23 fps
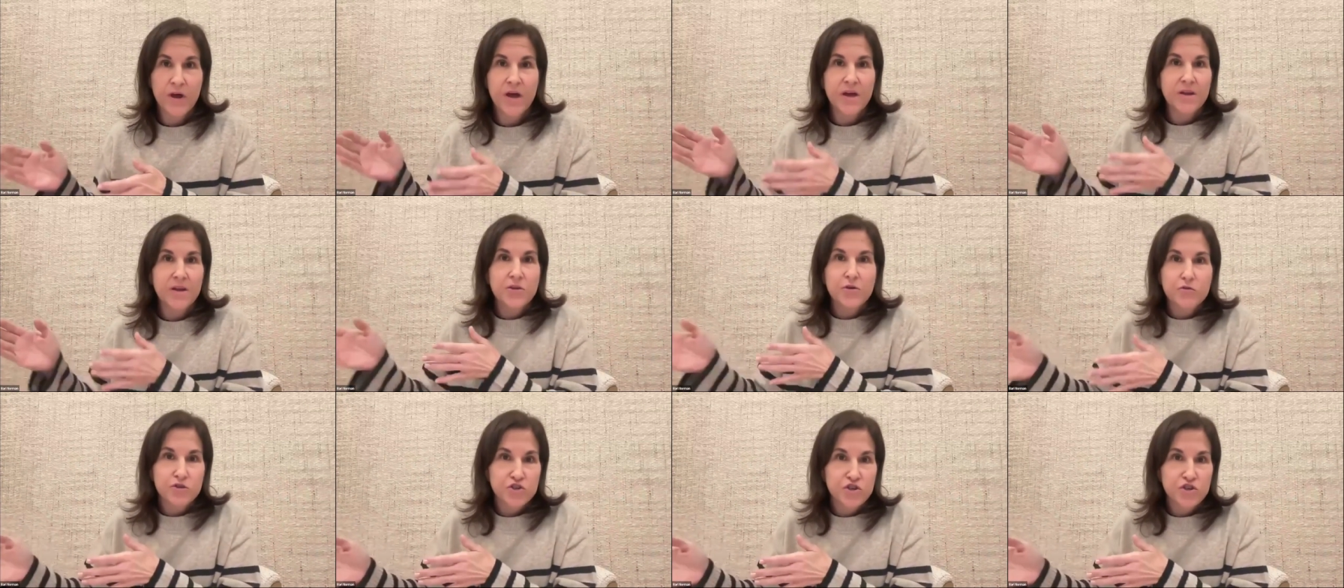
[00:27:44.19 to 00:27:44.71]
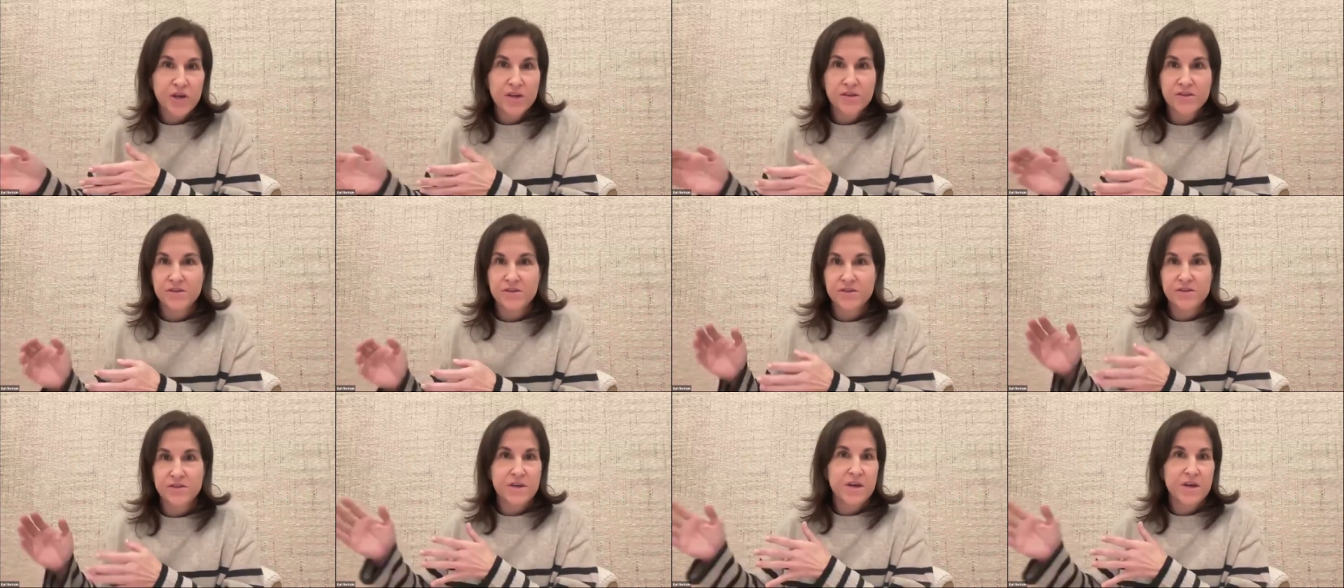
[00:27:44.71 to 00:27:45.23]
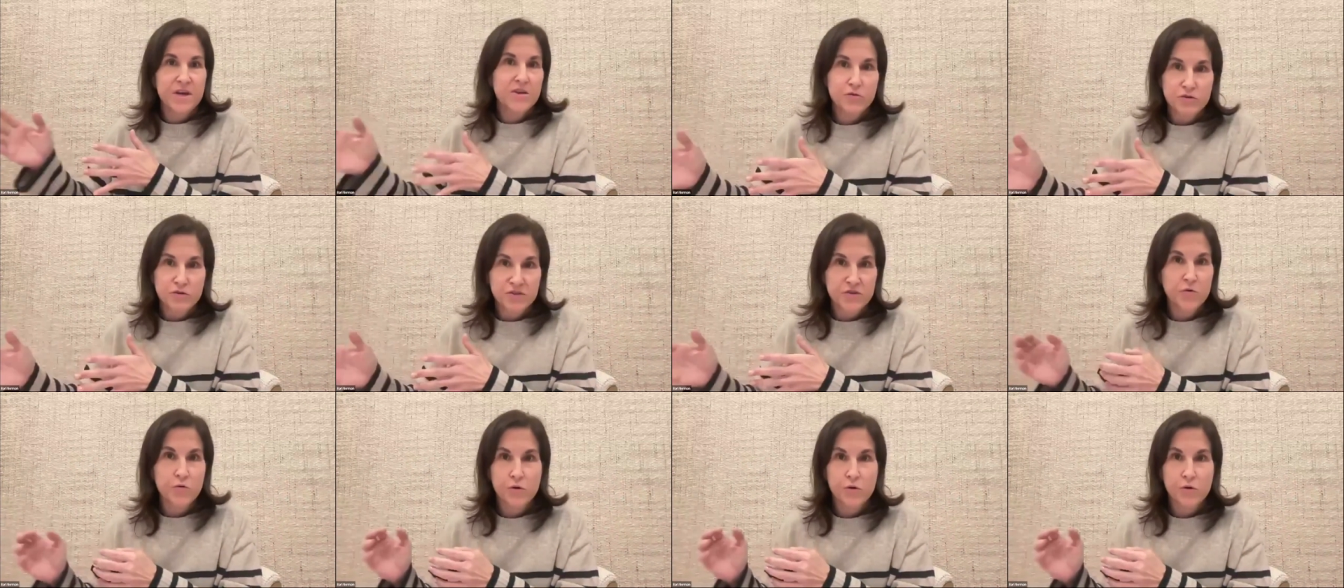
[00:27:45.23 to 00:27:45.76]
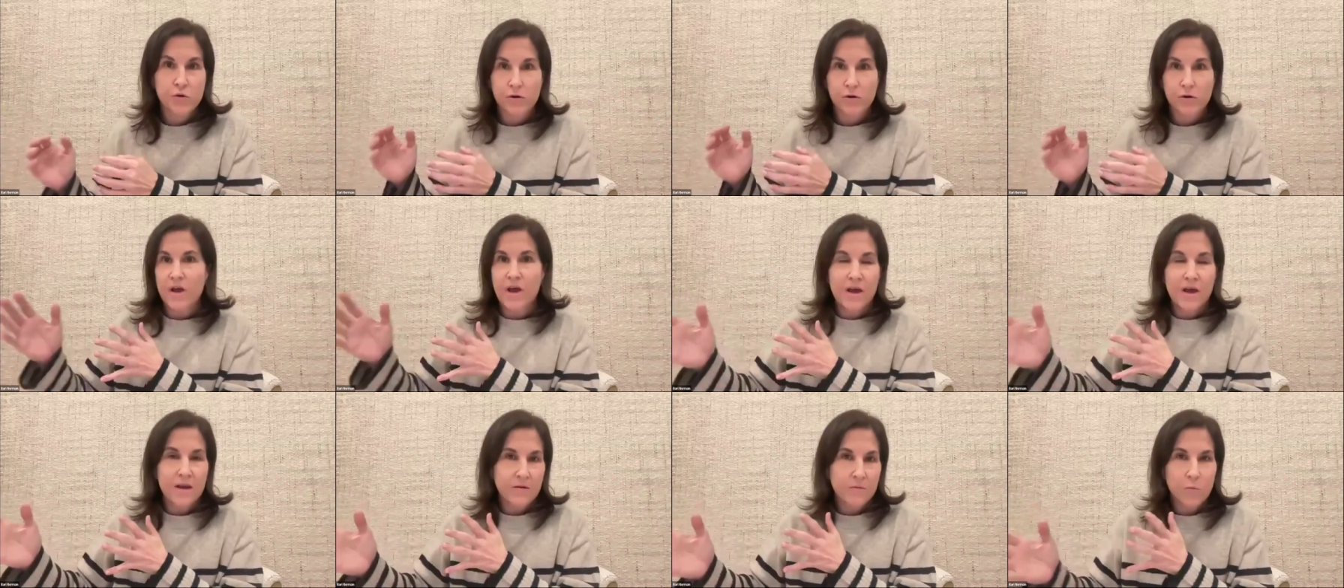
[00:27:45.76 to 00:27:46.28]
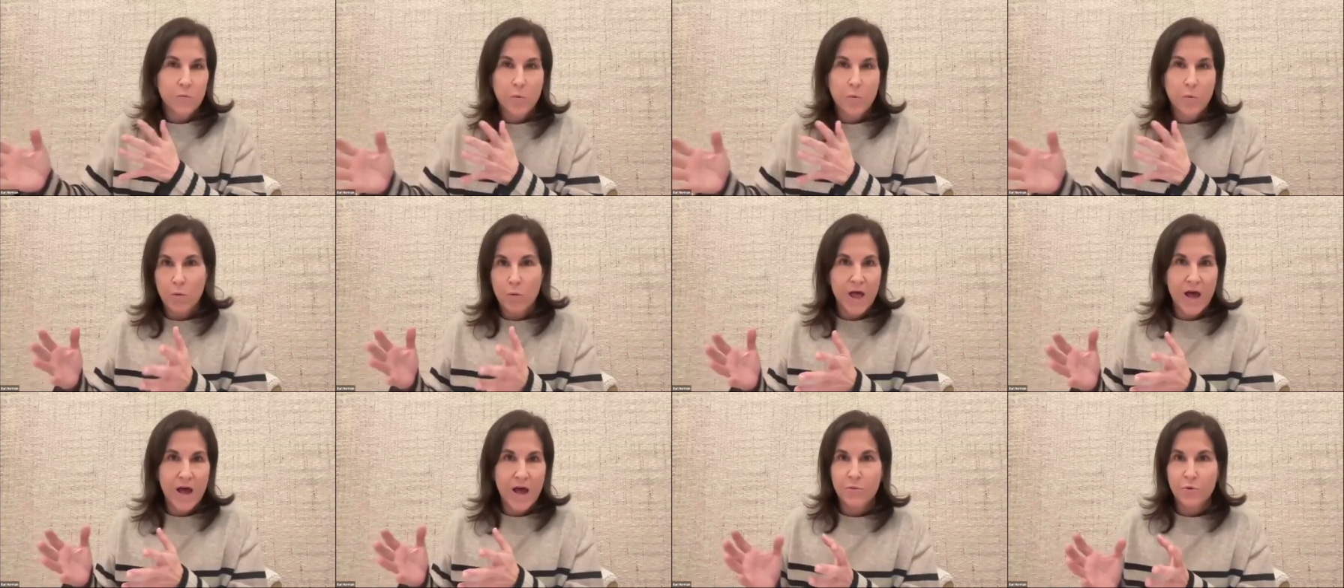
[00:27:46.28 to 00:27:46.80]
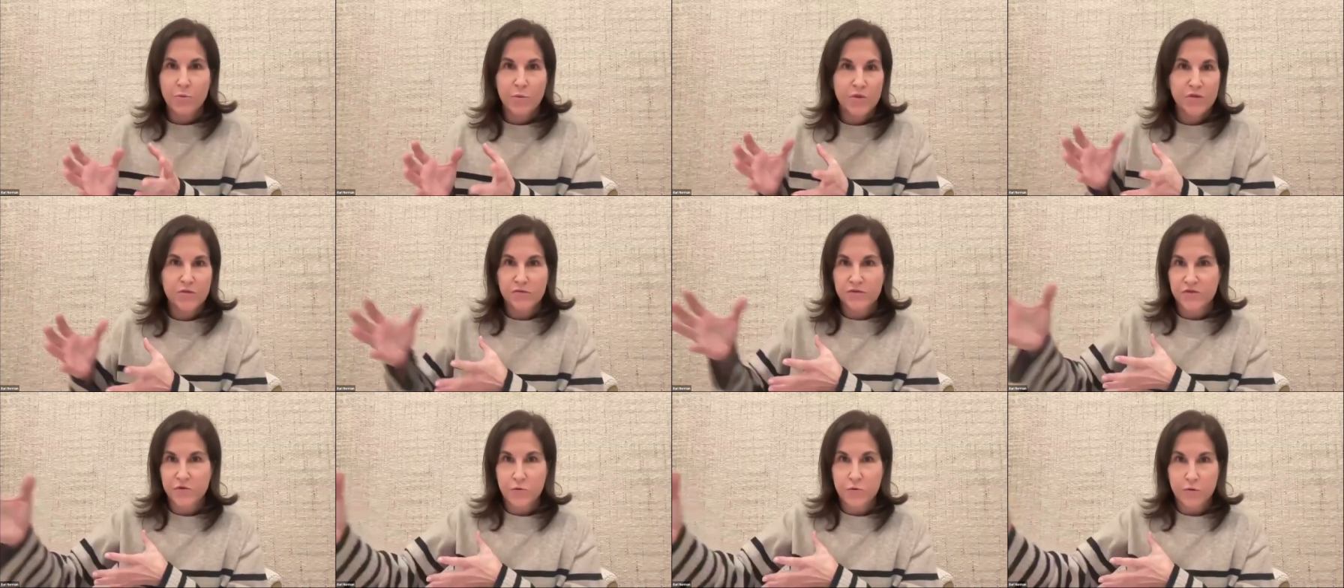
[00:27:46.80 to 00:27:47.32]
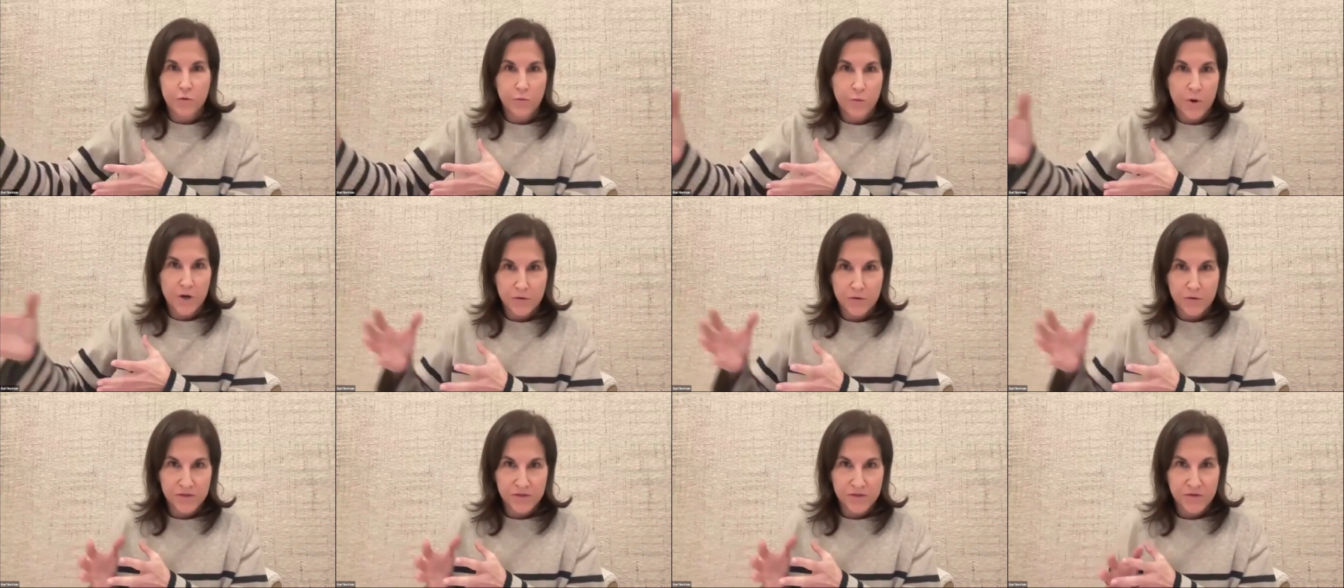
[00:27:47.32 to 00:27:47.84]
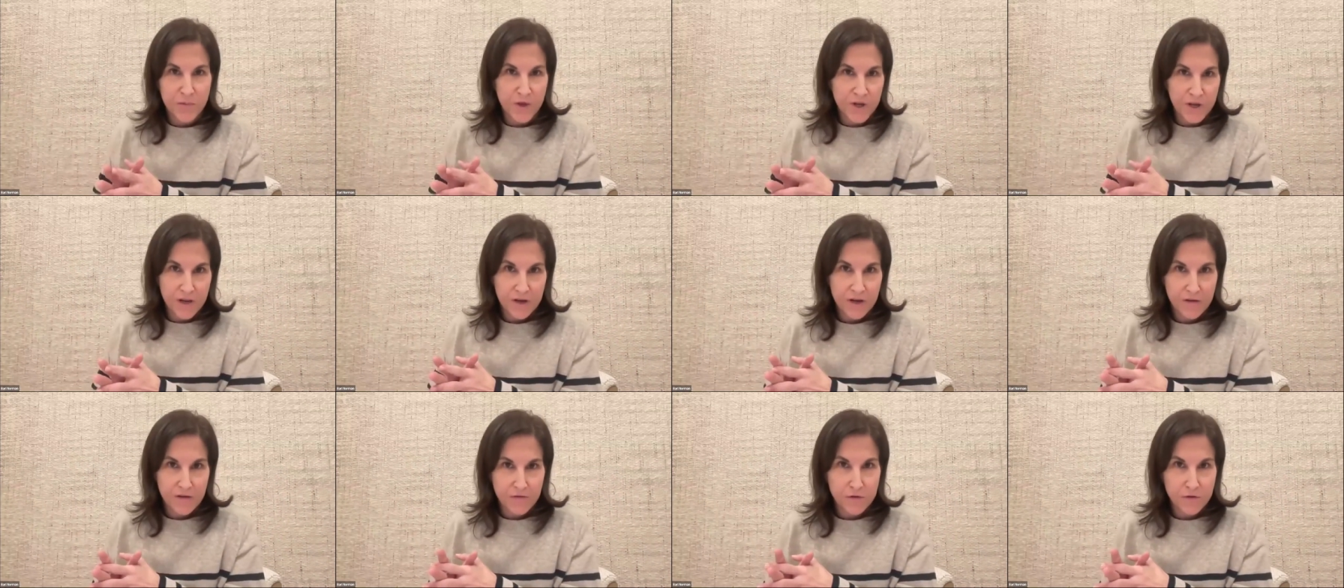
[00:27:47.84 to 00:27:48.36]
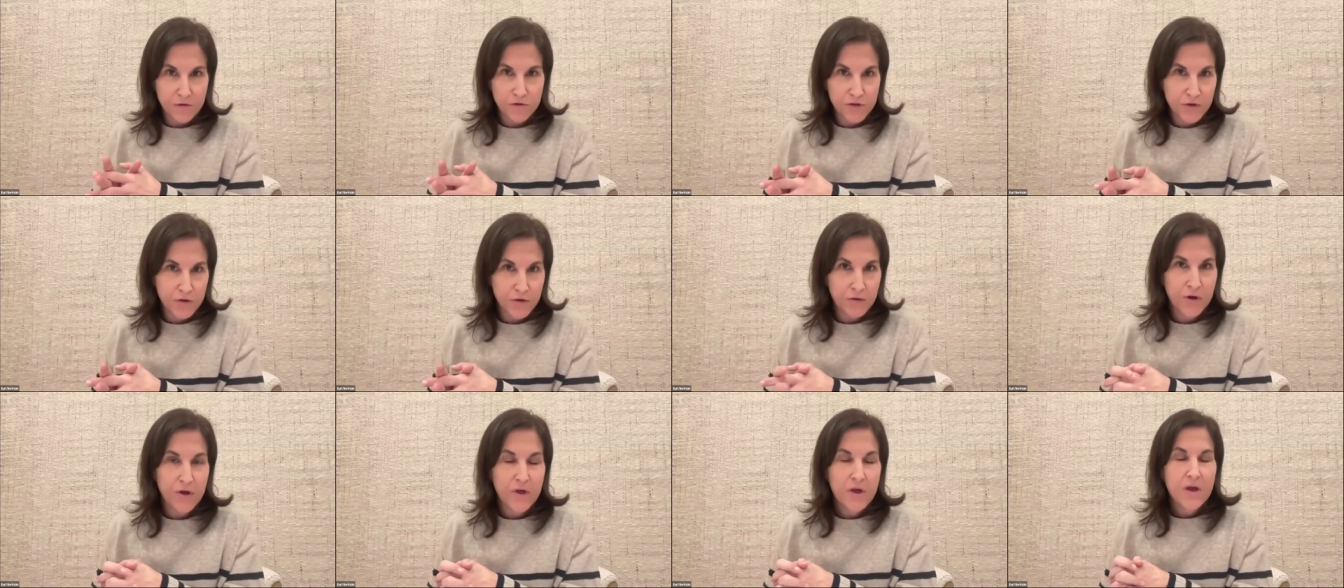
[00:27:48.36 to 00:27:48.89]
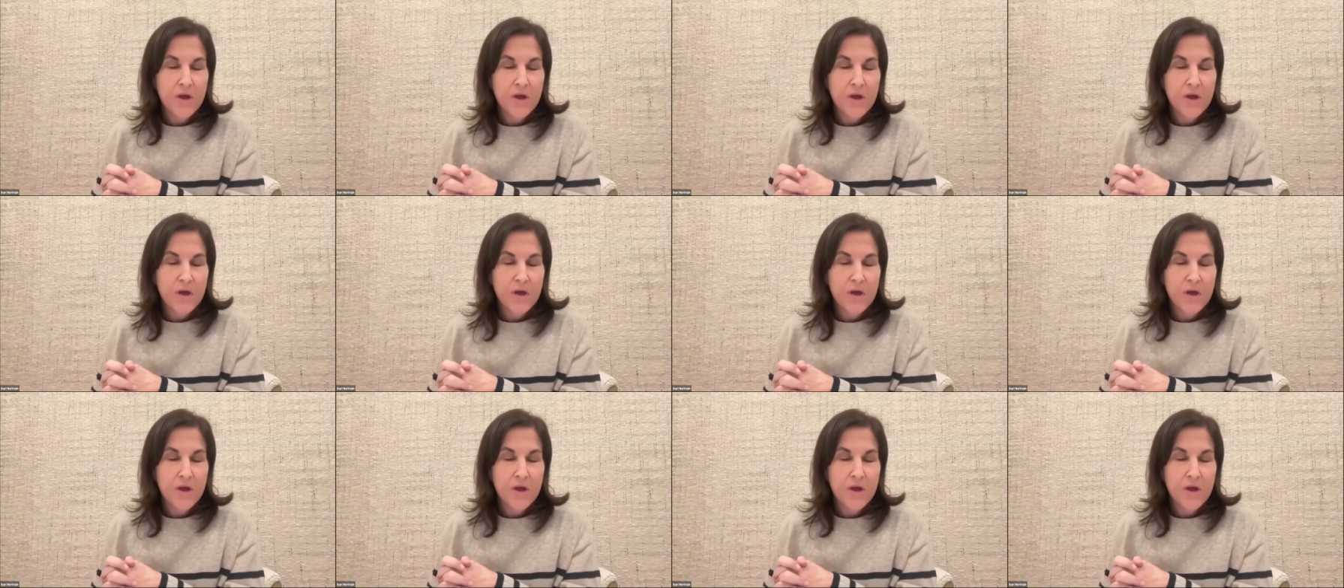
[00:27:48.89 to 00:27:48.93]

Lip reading: and your chances and your score and what will happen with your score when you submit it, if you do.